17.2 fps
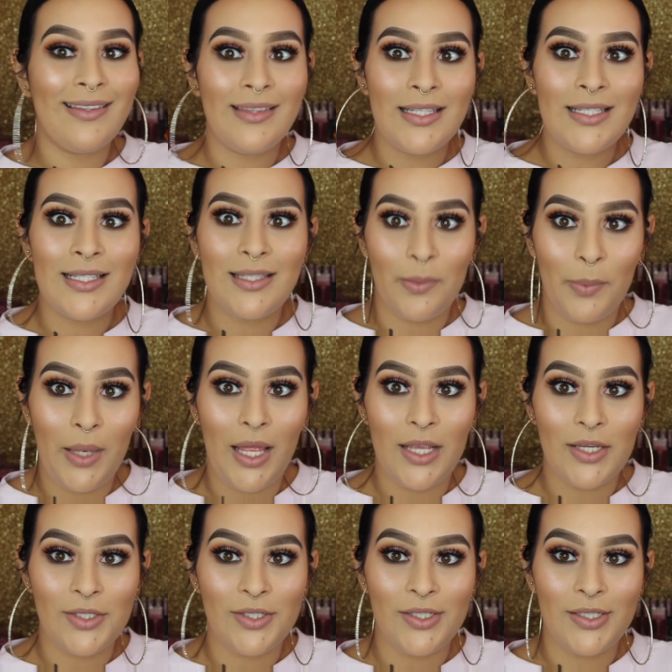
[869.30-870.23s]
this is a
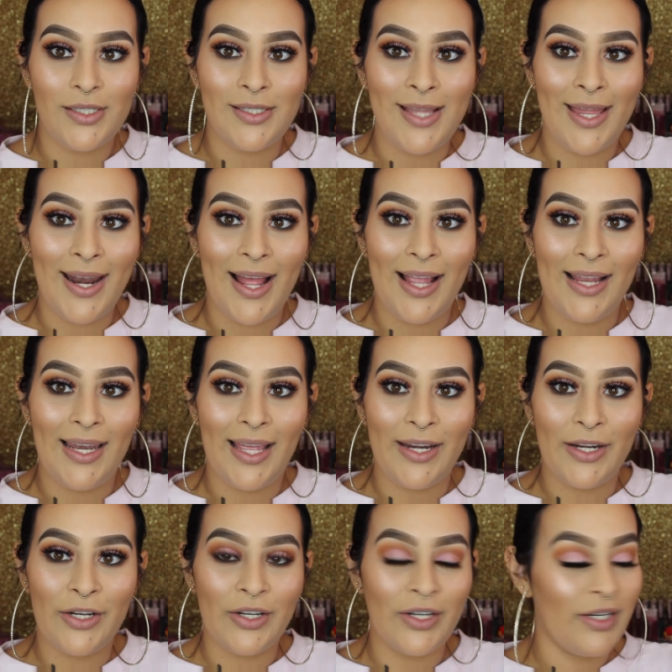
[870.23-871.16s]
blush, not a
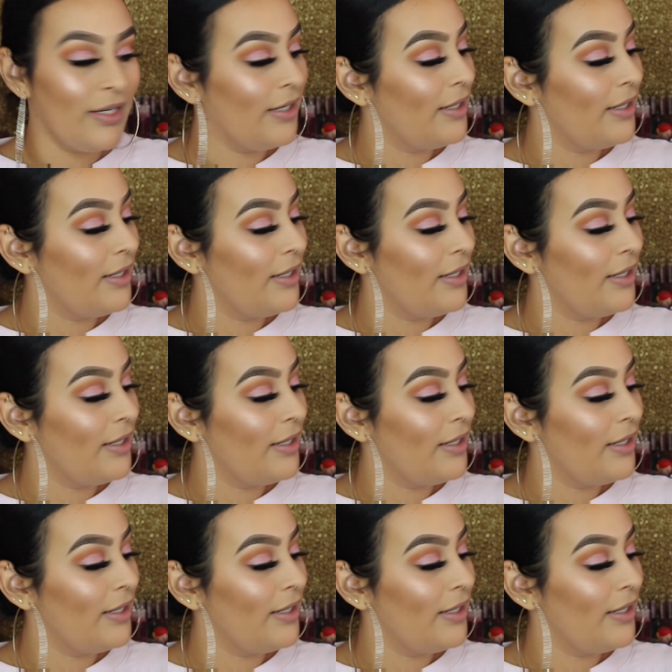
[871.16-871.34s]
highlighter.